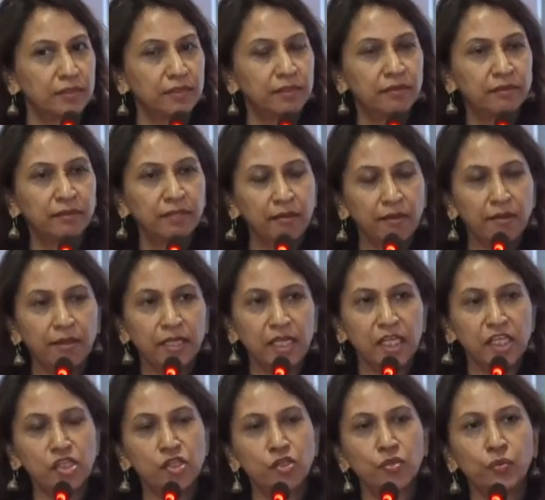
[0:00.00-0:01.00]
The
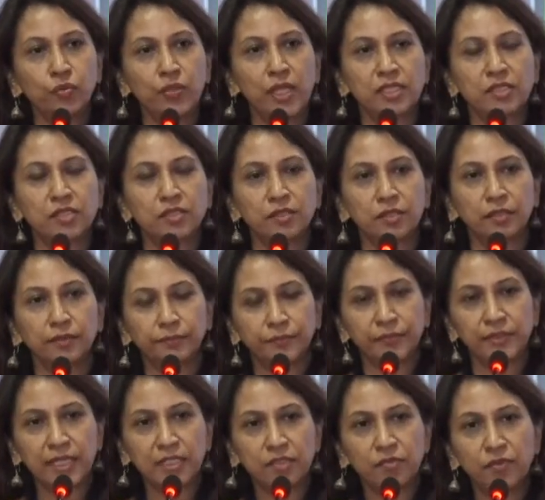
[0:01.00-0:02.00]
third issue
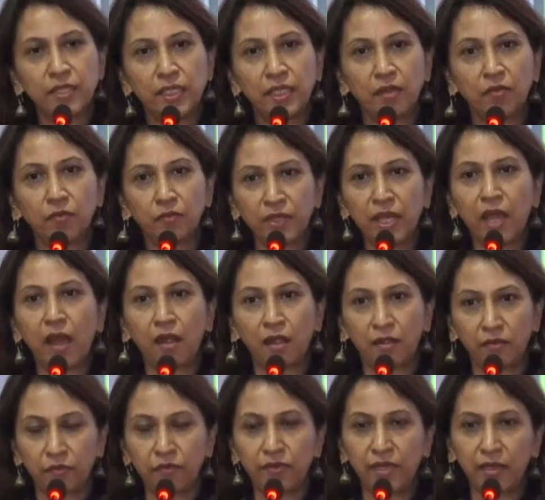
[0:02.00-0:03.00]
that we
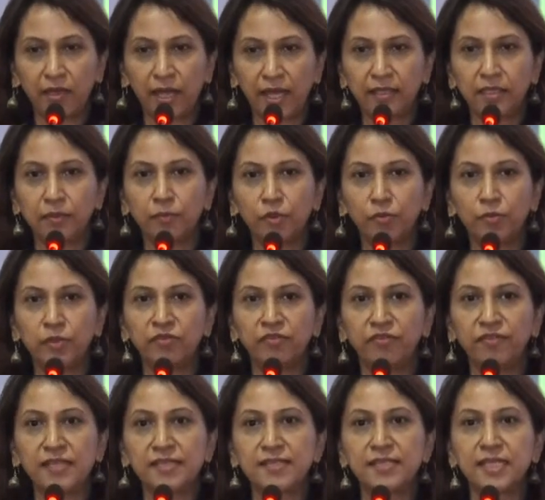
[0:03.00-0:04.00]
are at the moment
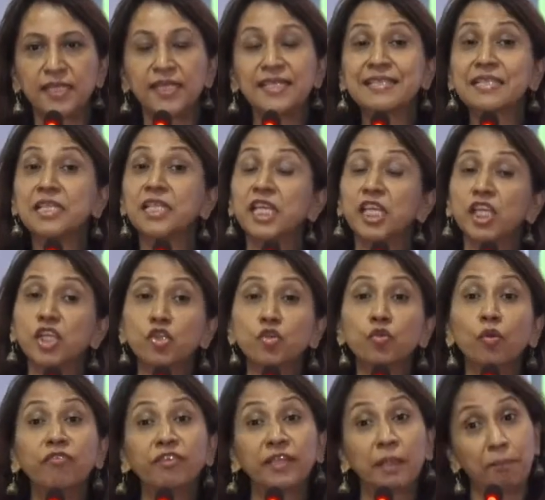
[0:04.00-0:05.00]
facing is the
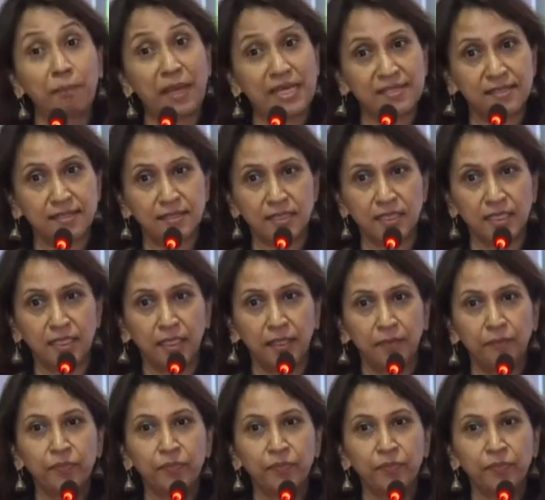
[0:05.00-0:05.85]
issue of capacity.